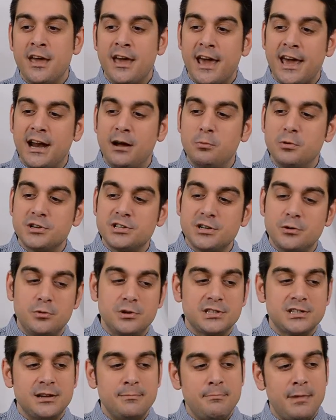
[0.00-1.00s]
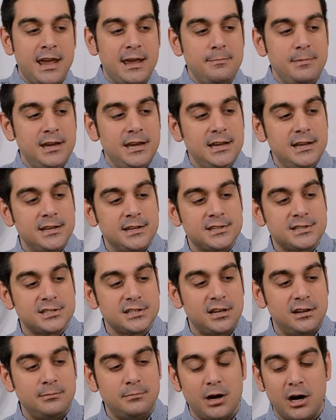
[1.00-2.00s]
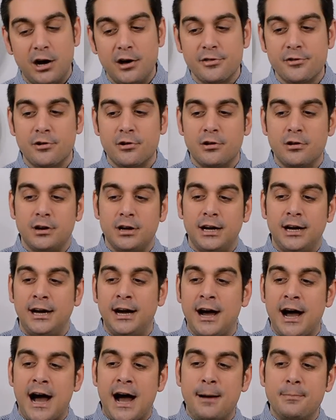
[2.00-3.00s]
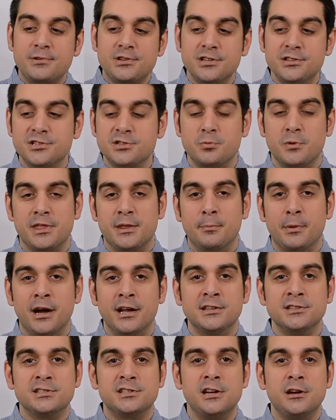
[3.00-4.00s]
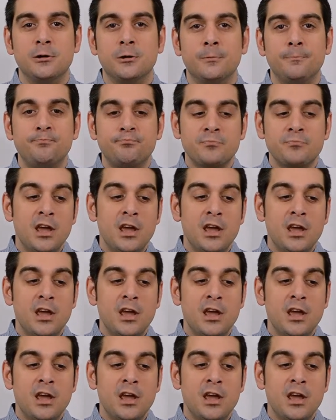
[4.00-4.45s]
and I wish there was maybe some other options with the buttons here.